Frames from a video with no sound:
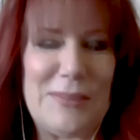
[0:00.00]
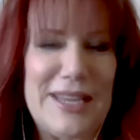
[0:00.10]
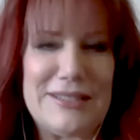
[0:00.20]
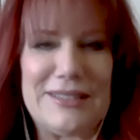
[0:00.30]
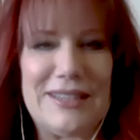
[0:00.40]

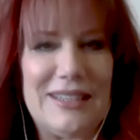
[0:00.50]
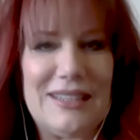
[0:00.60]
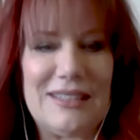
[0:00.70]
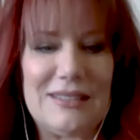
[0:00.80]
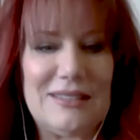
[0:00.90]
amazing,
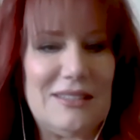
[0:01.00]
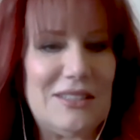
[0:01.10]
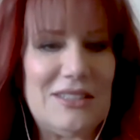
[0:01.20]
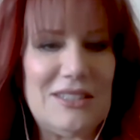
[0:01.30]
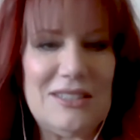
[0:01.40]
and
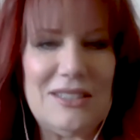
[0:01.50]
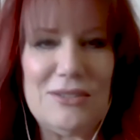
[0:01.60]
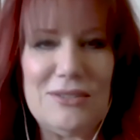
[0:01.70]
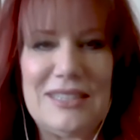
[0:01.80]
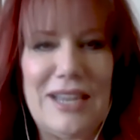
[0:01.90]
you're just
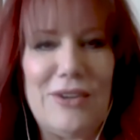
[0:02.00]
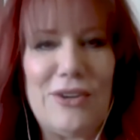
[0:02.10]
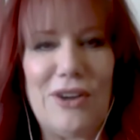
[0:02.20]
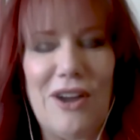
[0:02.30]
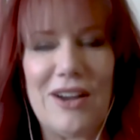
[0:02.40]
so
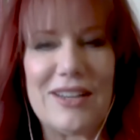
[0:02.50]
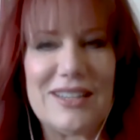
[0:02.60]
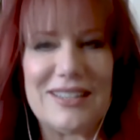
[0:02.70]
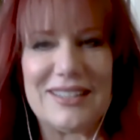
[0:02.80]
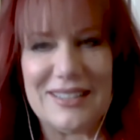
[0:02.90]
tender
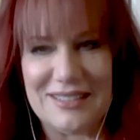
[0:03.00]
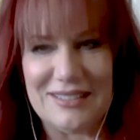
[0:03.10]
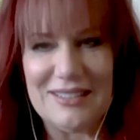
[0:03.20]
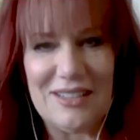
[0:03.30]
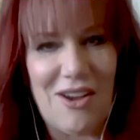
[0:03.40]
hearted
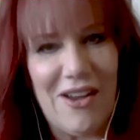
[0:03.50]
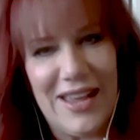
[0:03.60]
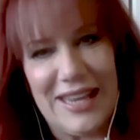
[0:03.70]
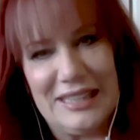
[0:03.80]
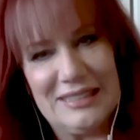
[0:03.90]
and
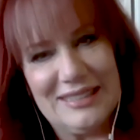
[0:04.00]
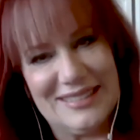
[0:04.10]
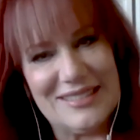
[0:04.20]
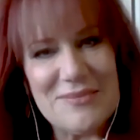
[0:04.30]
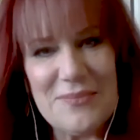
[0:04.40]
kind,
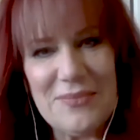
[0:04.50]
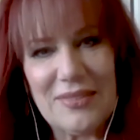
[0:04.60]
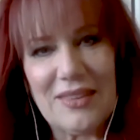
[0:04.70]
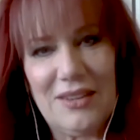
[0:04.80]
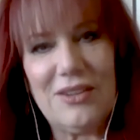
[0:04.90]
and
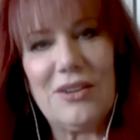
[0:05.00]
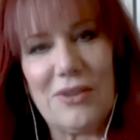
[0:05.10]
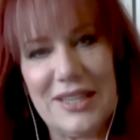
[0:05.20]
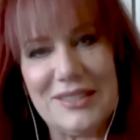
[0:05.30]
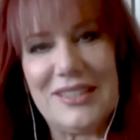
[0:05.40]
you're a
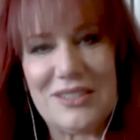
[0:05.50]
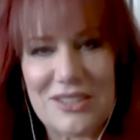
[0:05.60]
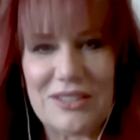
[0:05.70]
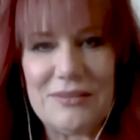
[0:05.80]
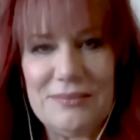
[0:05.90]
great teacher.